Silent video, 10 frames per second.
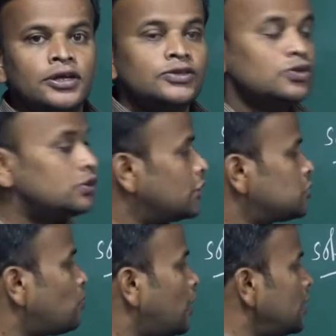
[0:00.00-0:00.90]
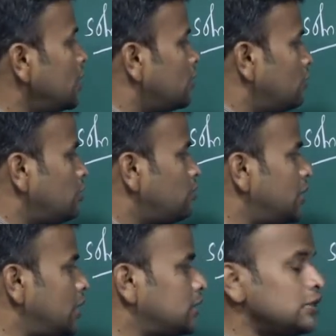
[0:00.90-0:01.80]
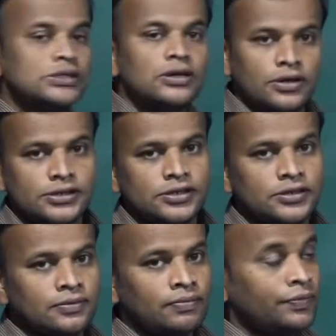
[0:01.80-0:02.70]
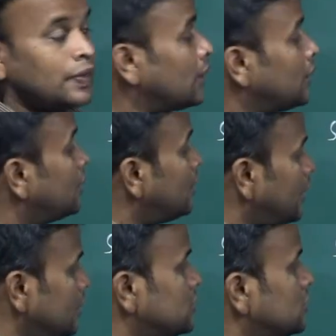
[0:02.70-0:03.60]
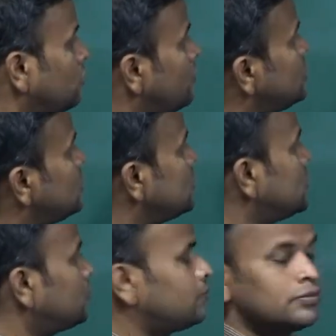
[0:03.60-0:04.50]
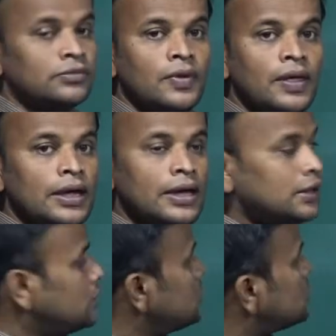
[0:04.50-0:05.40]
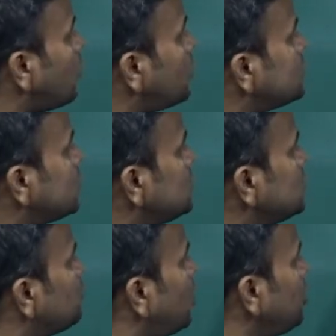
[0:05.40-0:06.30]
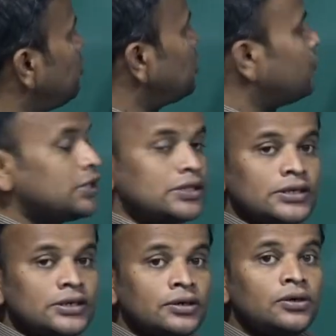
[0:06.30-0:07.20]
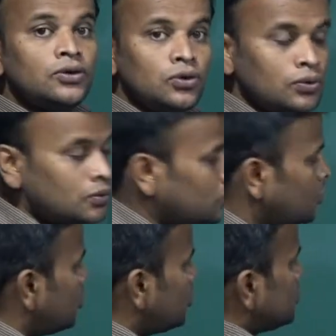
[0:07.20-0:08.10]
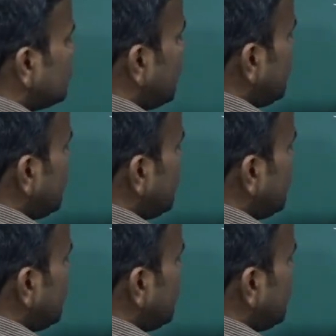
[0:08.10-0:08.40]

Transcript: So that's why we will take this cos. Next, we see the sum. This cos x is multiple with 2. So the